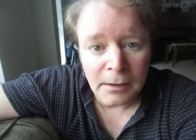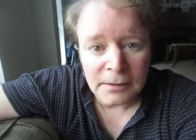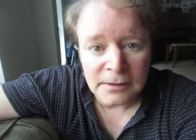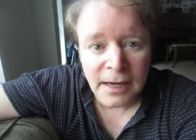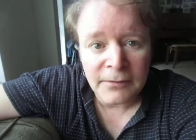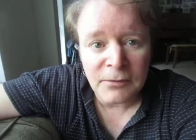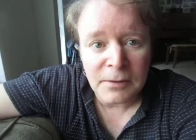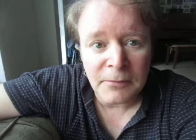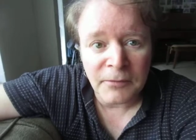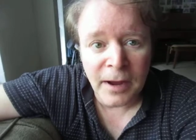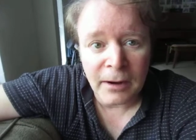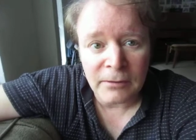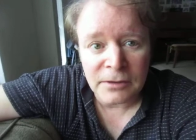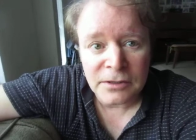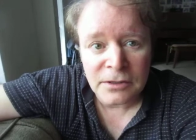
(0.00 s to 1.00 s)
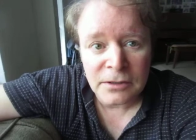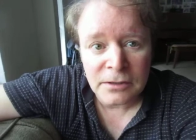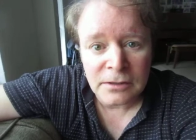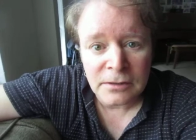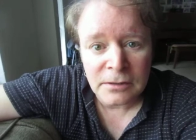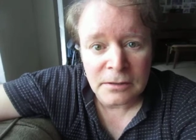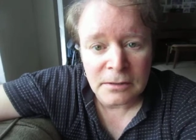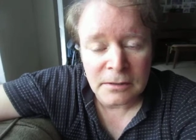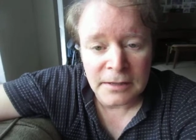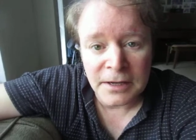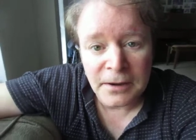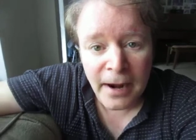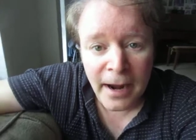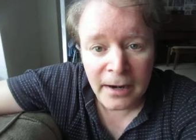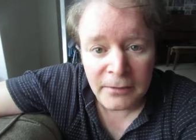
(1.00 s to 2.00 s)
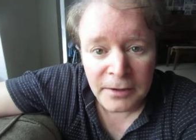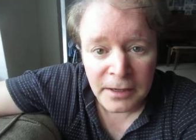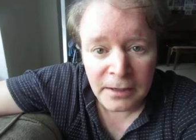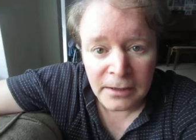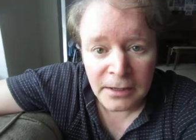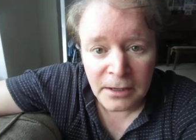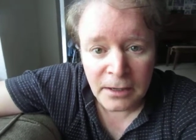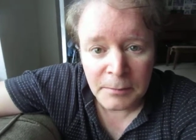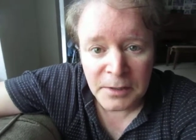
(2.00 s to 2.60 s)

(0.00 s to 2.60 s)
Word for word: die from the virus, then you're out of here. You know, I